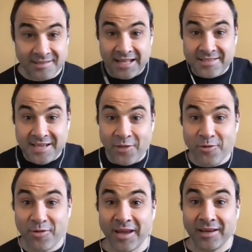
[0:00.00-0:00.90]
the other
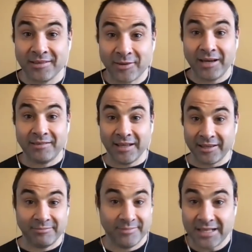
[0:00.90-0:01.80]
thing, right? Like
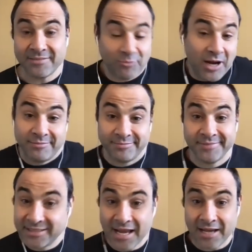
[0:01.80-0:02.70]
that. Right.
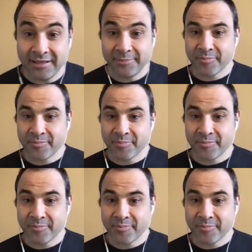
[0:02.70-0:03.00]
Exactly.